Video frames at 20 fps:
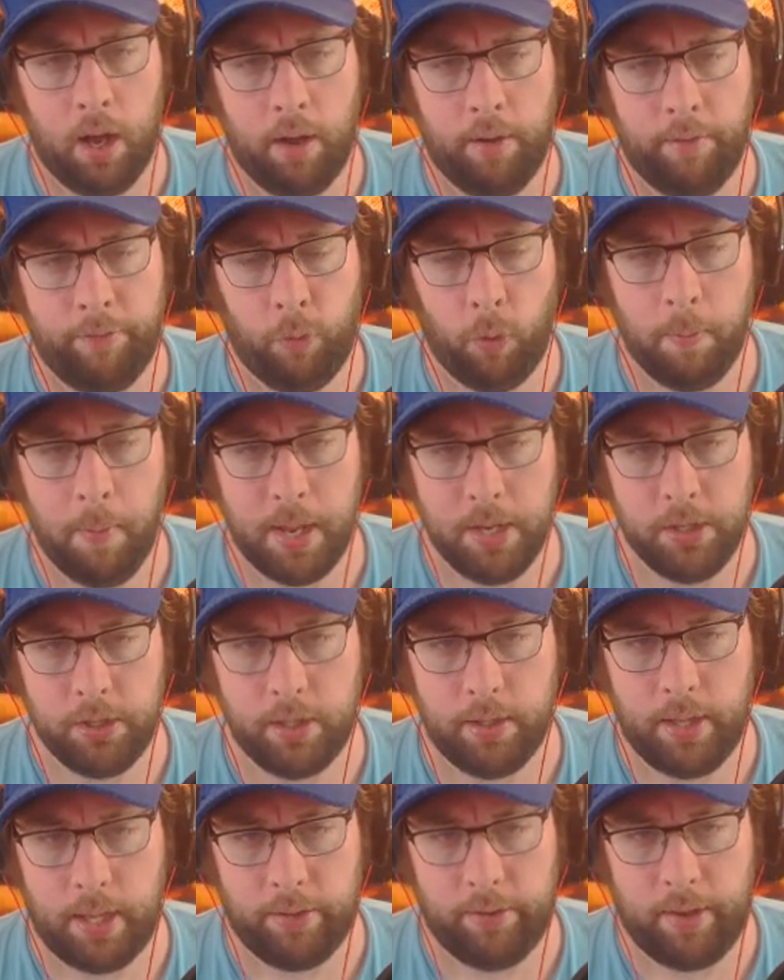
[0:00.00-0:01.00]

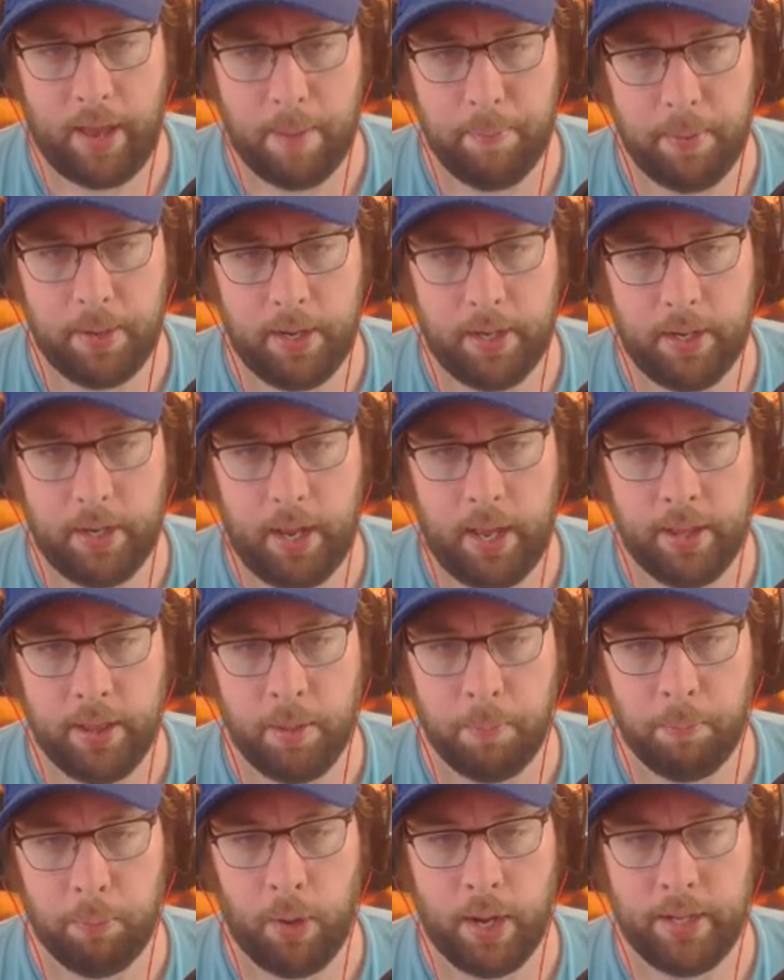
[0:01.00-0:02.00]
formation that's happening, and
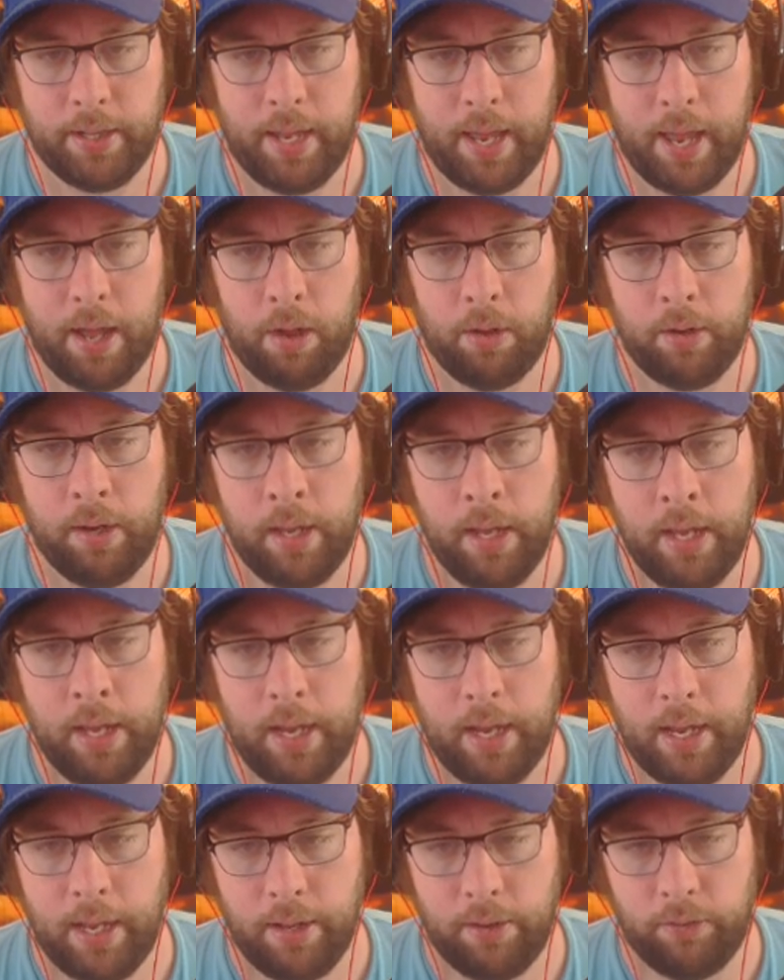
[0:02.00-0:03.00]
the breakdown
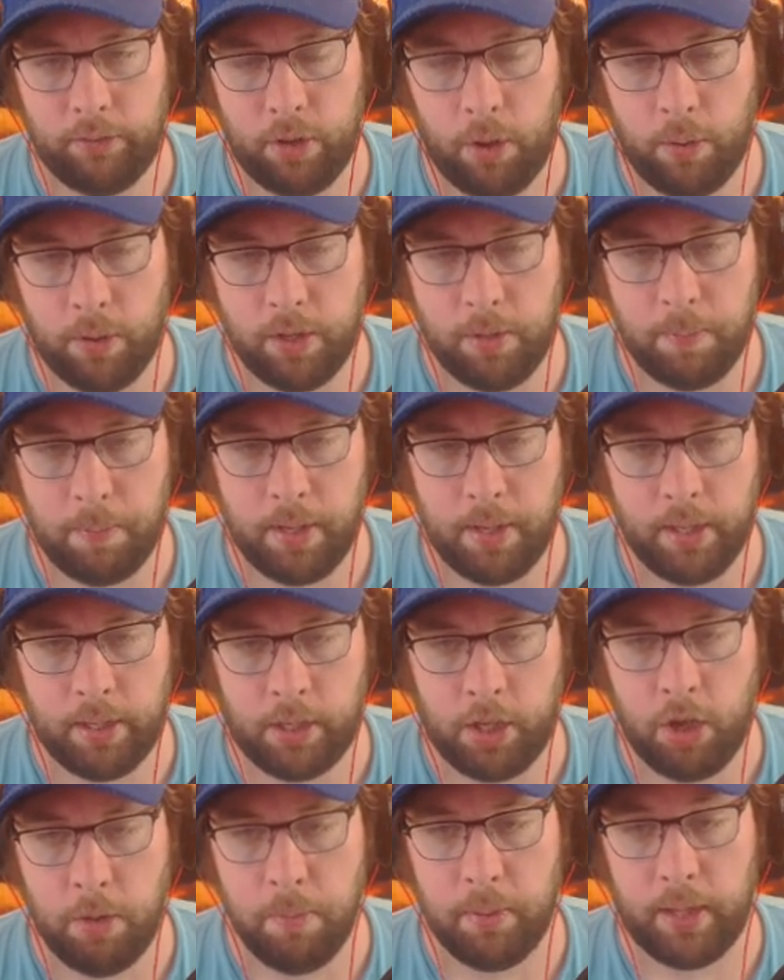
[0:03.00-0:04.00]
is going to be an
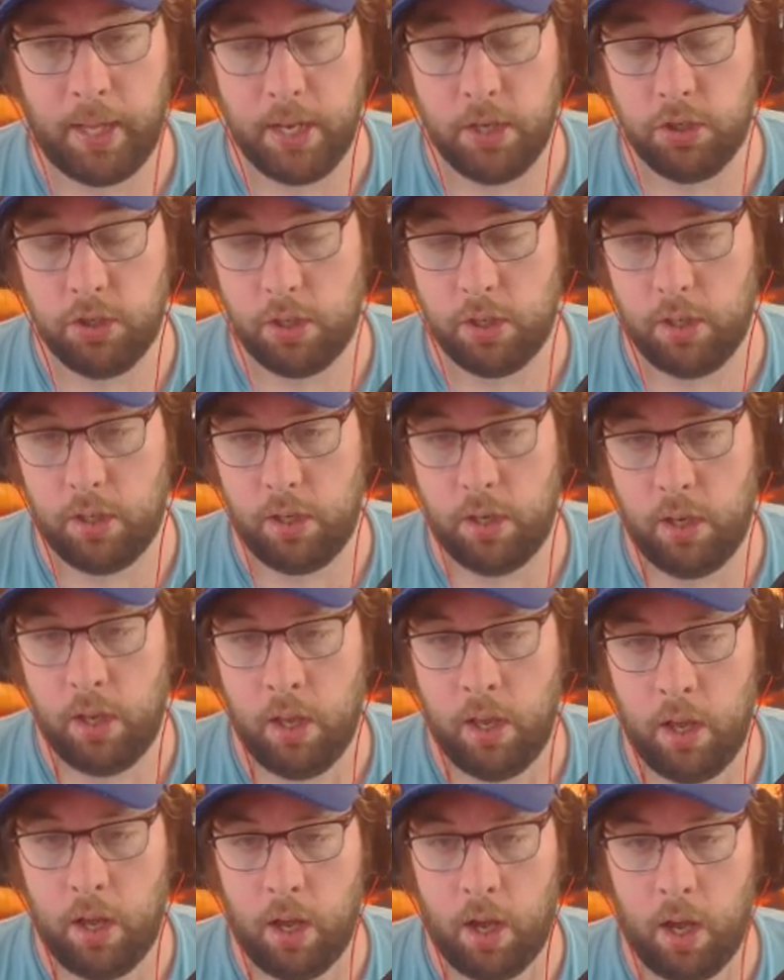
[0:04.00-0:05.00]
accumulation
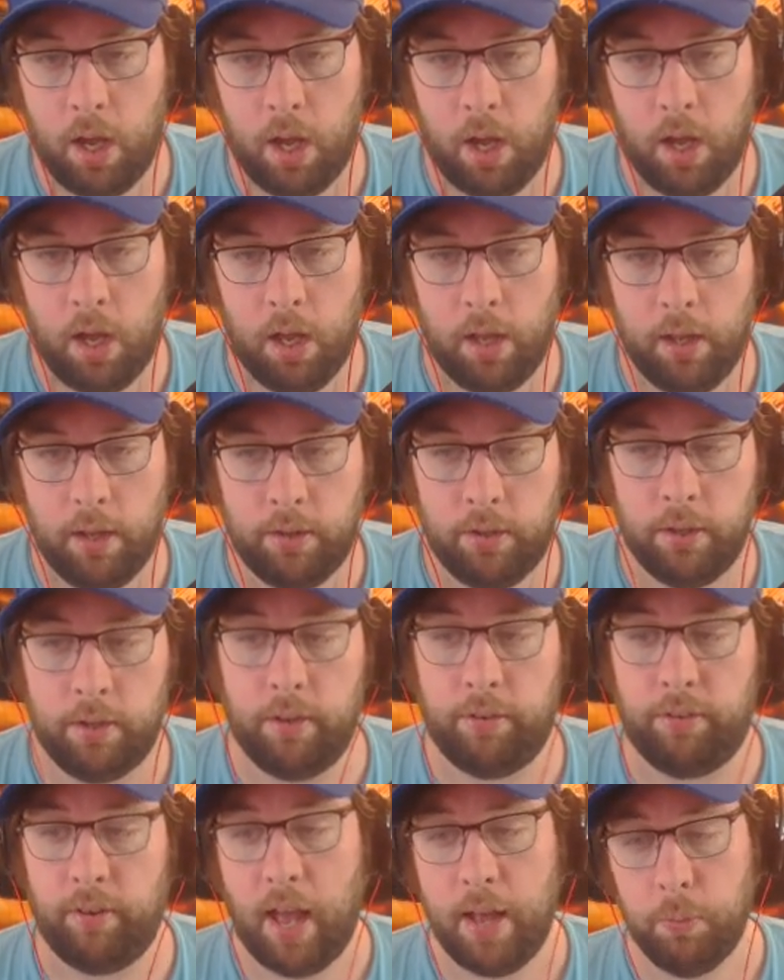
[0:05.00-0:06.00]
to
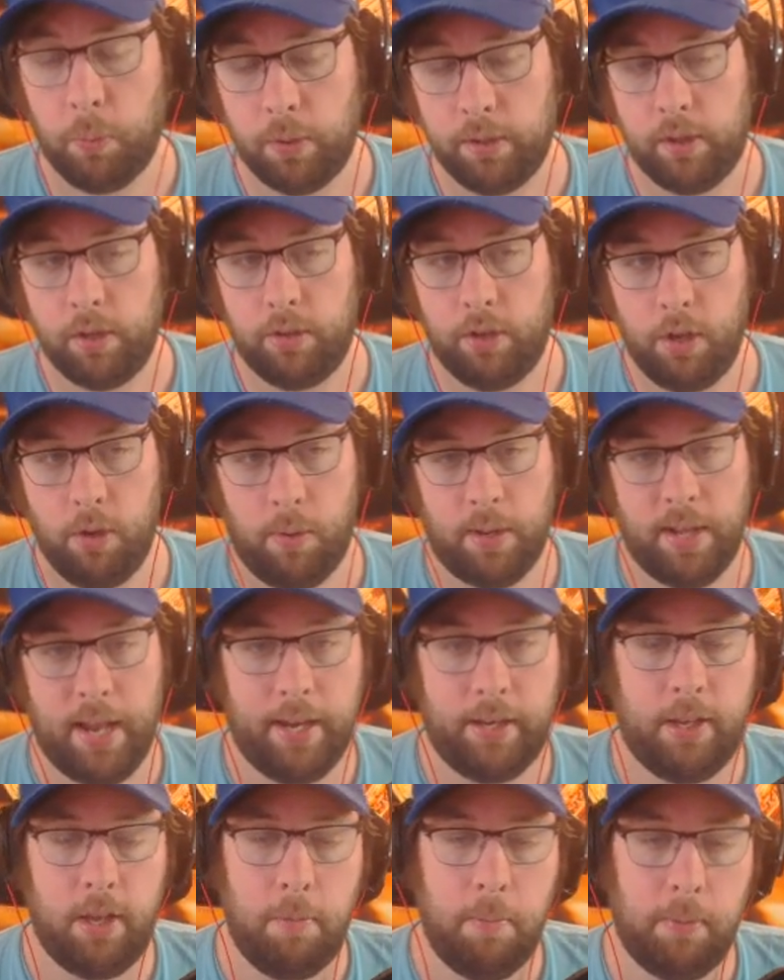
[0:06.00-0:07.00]
decide what to do. And
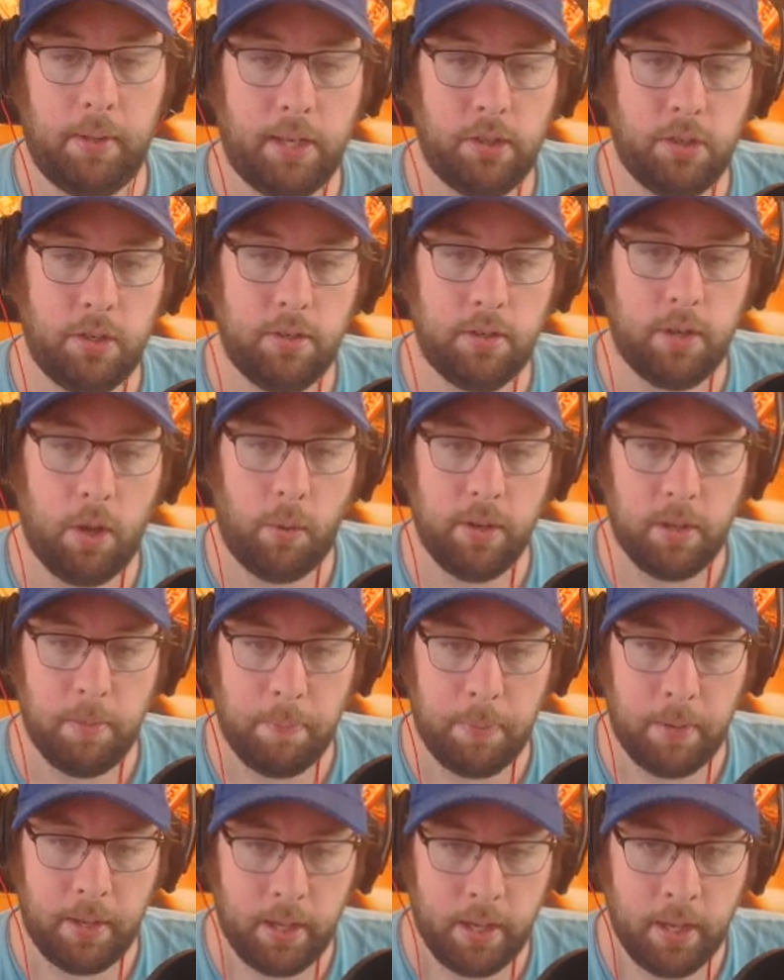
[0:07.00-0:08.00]
that accumulation is going to
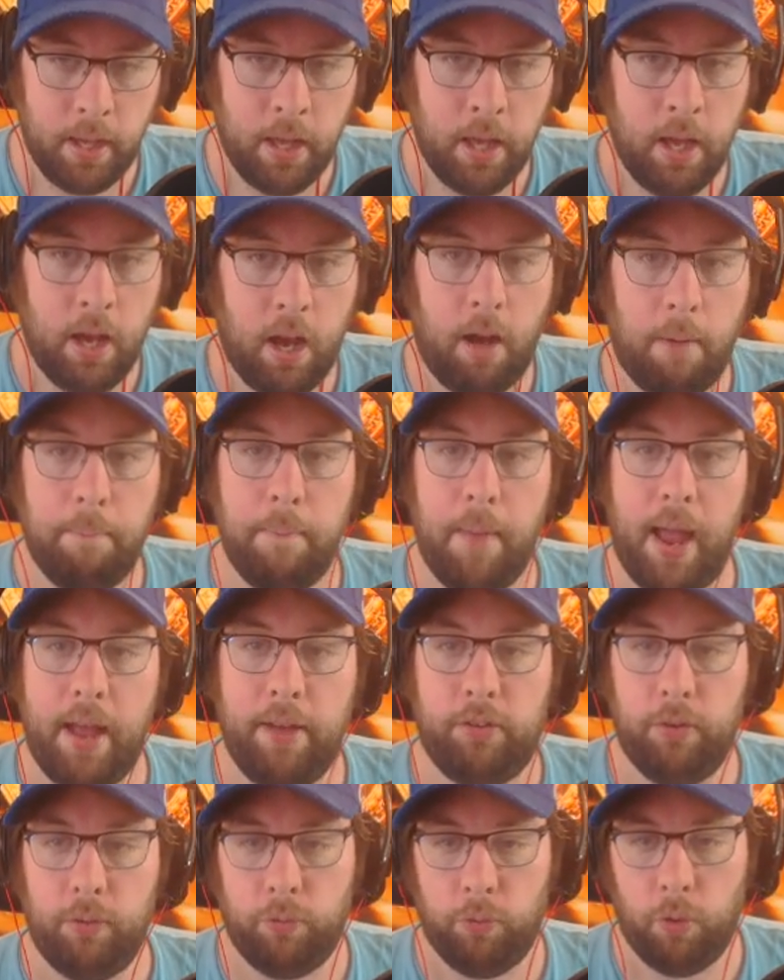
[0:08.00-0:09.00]
be a
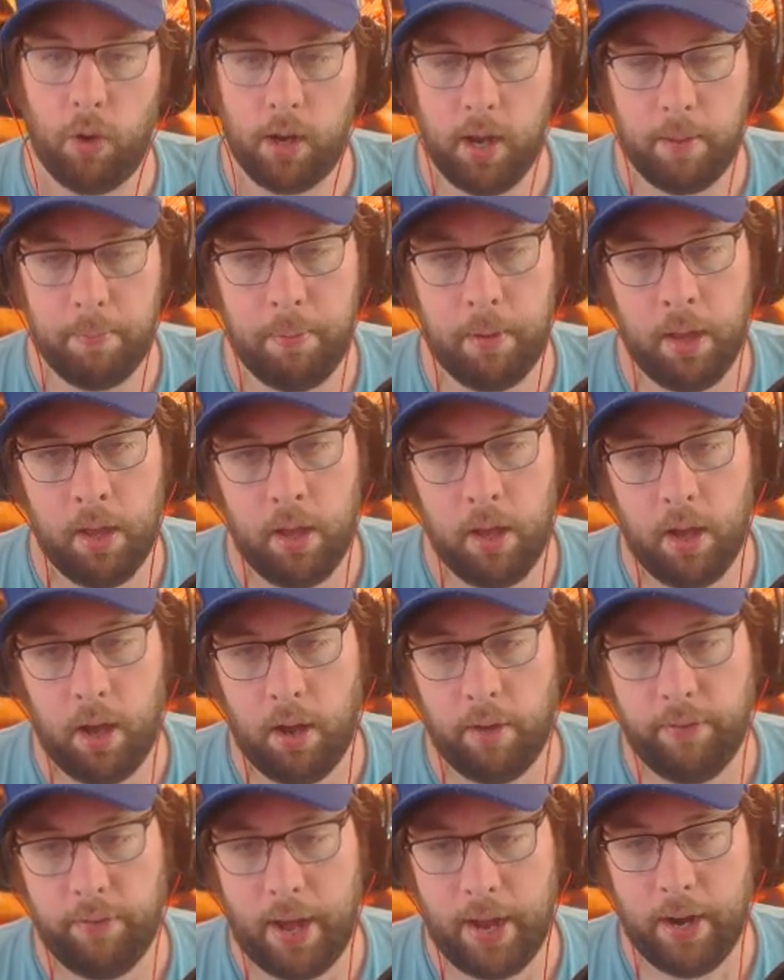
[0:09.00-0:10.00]
massive run up
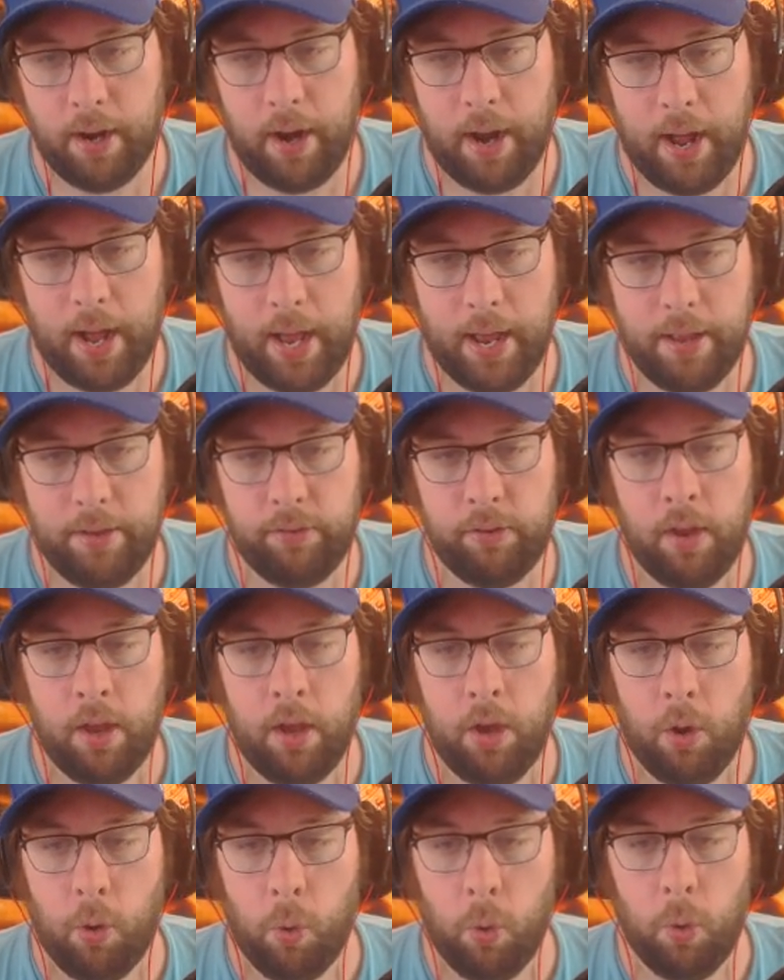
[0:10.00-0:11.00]
of higher highs,
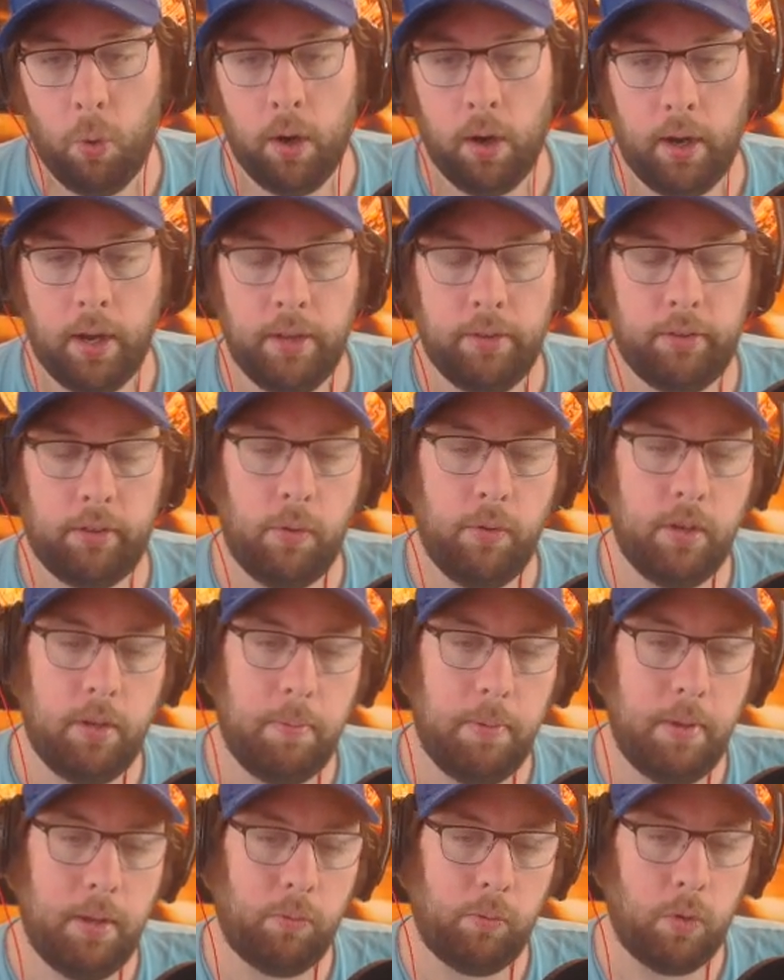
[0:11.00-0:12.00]
or it's going to
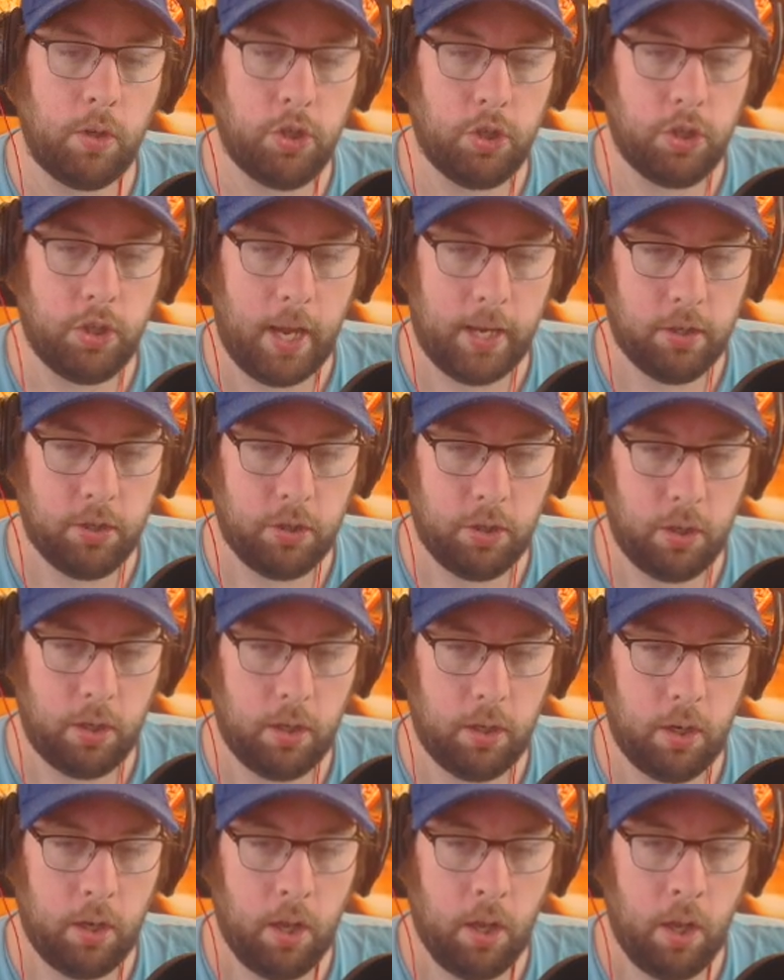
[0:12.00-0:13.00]
be a rejection